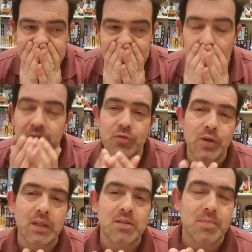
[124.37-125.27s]
What you
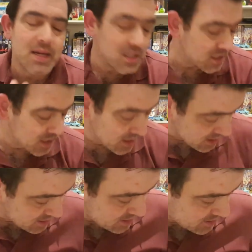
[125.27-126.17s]
failed to mention
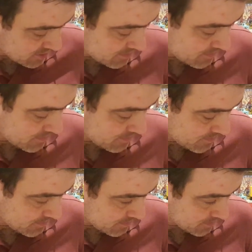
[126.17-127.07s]
is,
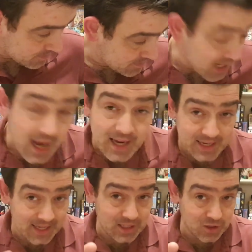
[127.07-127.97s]
yeah,
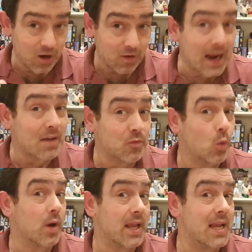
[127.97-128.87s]
it's alright for
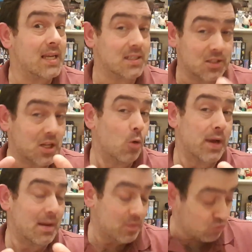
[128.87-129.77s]
what it is, don't
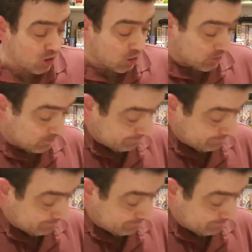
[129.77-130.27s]
get me wrong.